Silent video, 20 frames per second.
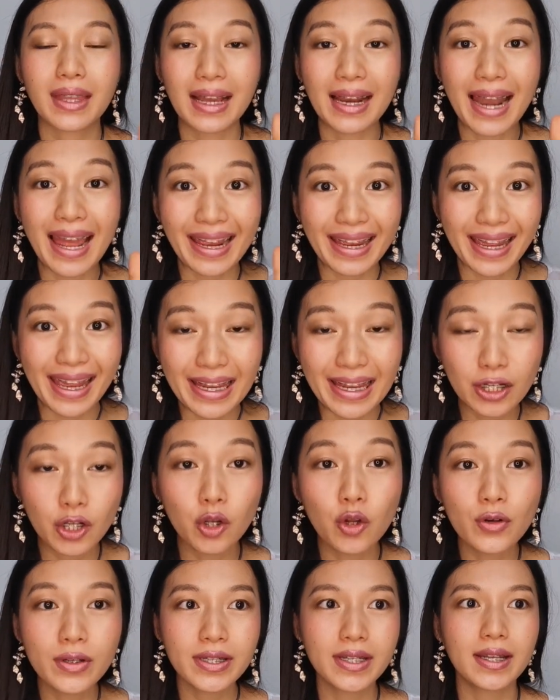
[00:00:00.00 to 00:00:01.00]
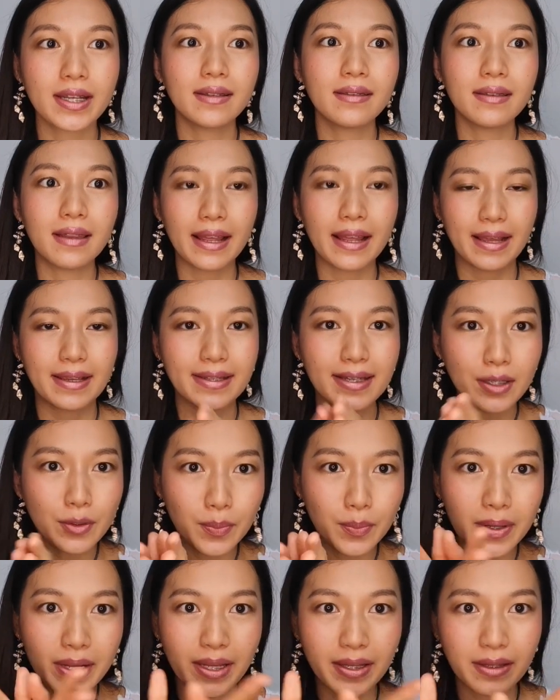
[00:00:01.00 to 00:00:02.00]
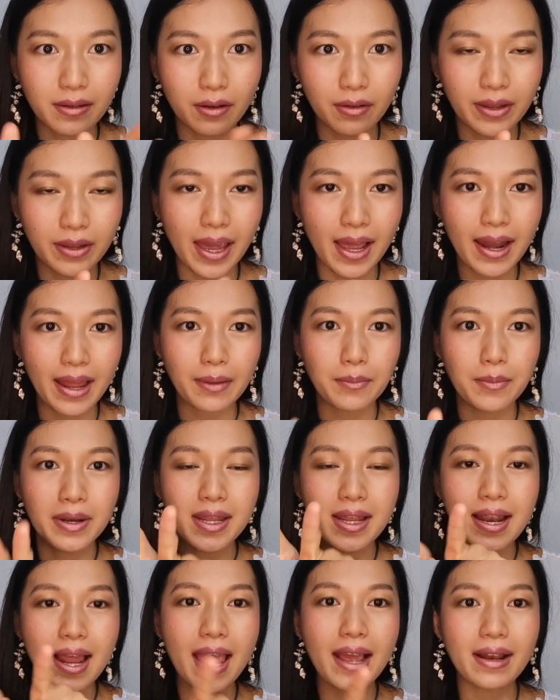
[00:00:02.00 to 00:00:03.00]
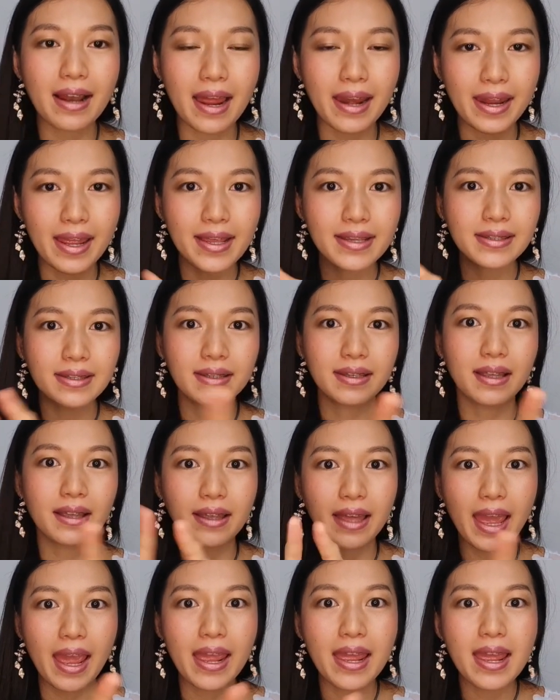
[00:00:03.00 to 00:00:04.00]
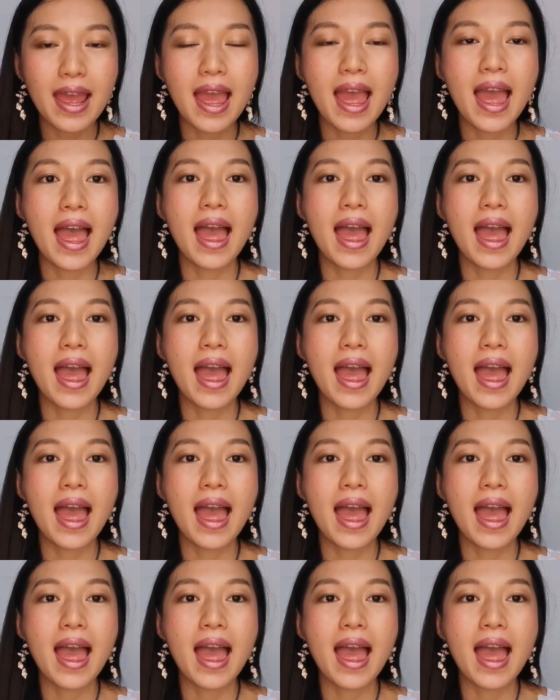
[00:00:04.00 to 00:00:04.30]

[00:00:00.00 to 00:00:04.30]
like inclusion like a centipede, okay, like mini leg like this, okay,